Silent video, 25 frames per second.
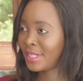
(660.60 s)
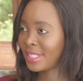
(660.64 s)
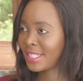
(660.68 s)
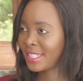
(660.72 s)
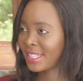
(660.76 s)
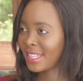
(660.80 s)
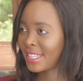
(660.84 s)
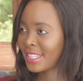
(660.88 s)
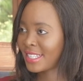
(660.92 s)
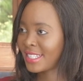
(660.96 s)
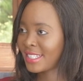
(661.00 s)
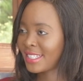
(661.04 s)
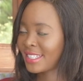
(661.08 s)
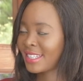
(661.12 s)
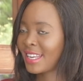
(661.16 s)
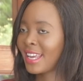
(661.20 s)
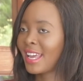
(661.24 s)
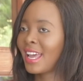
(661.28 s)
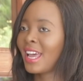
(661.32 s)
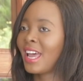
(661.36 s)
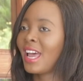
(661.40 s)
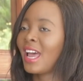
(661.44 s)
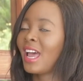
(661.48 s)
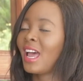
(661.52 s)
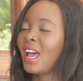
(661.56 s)
business,
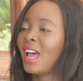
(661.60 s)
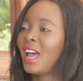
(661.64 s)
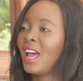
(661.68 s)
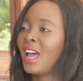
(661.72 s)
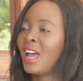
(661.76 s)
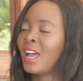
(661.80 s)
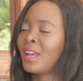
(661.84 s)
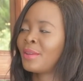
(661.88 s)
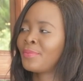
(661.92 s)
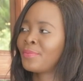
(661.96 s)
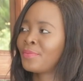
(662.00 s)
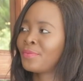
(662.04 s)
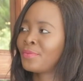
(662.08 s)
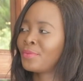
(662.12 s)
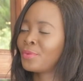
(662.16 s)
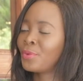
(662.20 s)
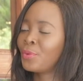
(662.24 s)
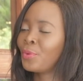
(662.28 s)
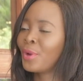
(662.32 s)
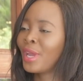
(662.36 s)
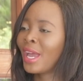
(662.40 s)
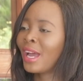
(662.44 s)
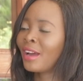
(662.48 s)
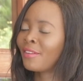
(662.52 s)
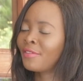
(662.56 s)

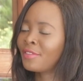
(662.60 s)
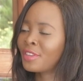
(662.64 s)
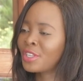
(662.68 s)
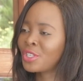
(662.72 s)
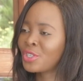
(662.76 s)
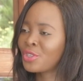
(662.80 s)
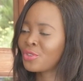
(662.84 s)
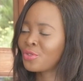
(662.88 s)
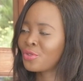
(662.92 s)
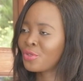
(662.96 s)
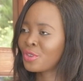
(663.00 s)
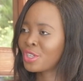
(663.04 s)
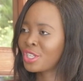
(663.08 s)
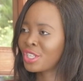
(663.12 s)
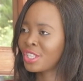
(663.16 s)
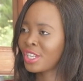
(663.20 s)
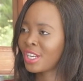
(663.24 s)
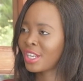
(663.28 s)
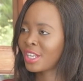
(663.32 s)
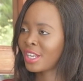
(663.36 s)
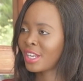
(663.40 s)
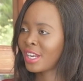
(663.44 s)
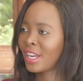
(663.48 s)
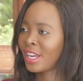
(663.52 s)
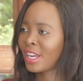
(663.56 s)
and we have this
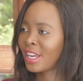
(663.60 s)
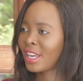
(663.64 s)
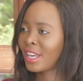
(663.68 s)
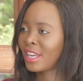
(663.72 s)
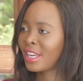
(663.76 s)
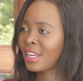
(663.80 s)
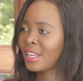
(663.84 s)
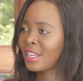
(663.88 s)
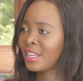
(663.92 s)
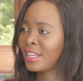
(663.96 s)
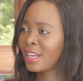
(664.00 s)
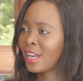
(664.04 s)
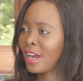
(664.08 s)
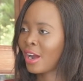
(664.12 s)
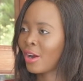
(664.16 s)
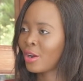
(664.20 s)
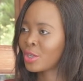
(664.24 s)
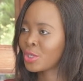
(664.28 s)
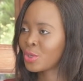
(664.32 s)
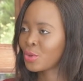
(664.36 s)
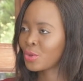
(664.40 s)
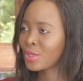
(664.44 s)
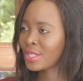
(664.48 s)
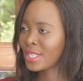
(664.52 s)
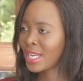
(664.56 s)
notion in
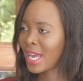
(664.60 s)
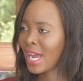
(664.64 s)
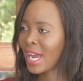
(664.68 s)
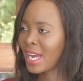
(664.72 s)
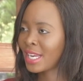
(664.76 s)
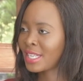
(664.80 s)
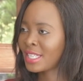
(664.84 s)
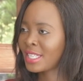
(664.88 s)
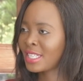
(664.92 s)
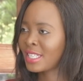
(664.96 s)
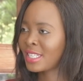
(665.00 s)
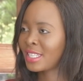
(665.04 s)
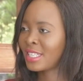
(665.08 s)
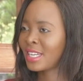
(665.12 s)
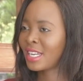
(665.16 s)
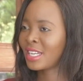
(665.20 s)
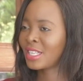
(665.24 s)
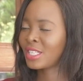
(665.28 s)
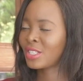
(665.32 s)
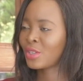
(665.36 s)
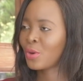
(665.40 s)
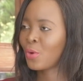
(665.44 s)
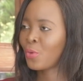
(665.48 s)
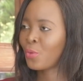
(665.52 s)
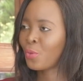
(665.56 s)
our society
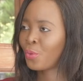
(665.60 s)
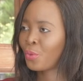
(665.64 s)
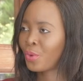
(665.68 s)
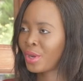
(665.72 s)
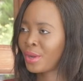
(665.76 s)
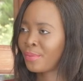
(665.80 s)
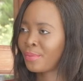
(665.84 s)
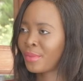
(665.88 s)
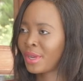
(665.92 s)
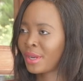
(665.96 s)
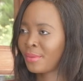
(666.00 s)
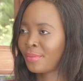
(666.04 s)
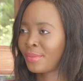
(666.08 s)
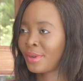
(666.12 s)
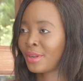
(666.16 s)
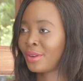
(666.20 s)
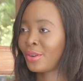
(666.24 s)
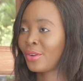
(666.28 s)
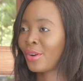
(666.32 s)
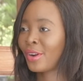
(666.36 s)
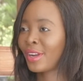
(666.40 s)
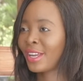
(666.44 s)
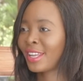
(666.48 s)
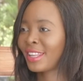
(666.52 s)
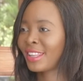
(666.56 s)
that women
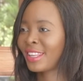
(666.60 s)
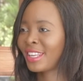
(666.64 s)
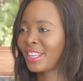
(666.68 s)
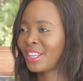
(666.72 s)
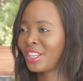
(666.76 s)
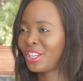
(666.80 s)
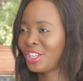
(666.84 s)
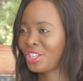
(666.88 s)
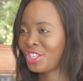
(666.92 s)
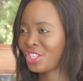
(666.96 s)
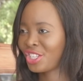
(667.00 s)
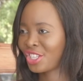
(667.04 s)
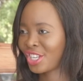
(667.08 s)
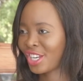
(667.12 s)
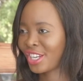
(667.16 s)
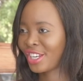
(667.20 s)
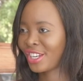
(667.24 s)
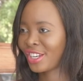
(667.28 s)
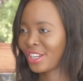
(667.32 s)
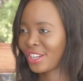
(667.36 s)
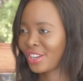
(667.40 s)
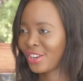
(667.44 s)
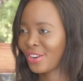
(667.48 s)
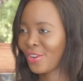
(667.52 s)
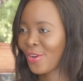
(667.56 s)
belong in the kitchen
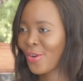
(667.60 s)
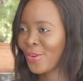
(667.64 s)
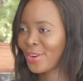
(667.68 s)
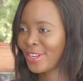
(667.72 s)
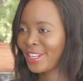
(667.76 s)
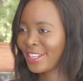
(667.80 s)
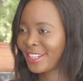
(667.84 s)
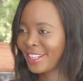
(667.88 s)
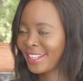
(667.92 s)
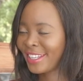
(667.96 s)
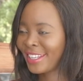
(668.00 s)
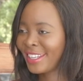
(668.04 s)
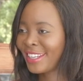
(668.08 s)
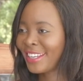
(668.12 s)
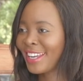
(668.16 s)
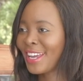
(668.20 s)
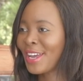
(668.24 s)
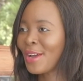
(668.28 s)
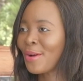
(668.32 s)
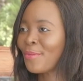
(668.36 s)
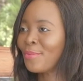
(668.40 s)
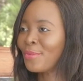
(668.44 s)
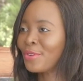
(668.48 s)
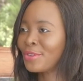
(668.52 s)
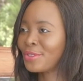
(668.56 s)
only
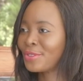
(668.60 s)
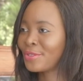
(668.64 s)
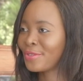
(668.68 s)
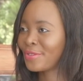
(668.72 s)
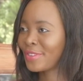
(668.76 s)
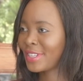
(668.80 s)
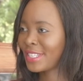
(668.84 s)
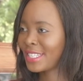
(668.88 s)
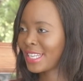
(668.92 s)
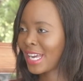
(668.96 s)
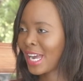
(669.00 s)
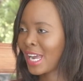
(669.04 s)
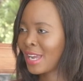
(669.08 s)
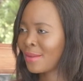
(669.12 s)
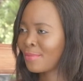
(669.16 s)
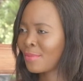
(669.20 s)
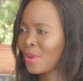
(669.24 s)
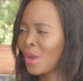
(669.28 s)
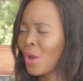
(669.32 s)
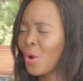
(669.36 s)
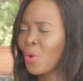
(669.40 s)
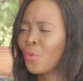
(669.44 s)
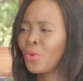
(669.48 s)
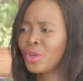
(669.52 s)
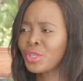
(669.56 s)
most of the time.
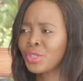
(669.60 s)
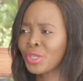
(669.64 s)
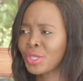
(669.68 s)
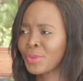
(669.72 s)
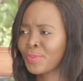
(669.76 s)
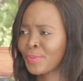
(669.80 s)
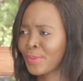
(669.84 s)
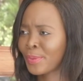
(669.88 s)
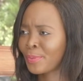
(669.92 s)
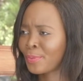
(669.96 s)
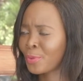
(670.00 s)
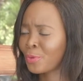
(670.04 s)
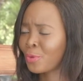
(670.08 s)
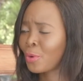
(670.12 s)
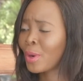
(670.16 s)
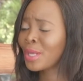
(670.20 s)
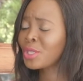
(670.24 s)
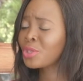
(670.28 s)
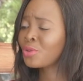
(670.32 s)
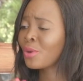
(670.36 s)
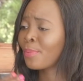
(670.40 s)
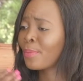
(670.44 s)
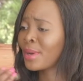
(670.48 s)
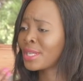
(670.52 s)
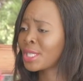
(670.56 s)

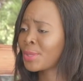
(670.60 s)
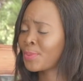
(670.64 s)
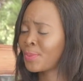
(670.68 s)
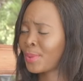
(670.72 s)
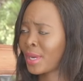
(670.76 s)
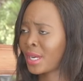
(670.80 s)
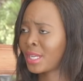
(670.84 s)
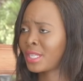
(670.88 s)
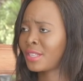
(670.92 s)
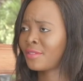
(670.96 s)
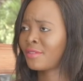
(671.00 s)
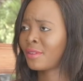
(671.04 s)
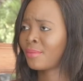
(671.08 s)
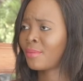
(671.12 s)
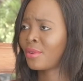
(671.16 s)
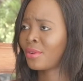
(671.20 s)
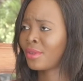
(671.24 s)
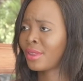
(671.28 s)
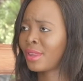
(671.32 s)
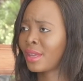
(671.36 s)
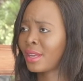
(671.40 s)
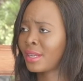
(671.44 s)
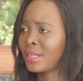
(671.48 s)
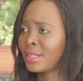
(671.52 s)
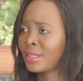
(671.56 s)
What's your perspective
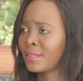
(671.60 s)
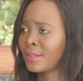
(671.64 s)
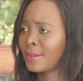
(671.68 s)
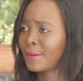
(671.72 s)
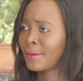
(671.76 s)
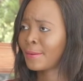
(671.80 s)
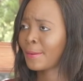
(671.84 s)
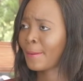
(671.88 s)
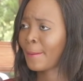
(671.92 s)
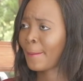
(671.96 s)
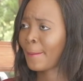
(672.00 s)
about that?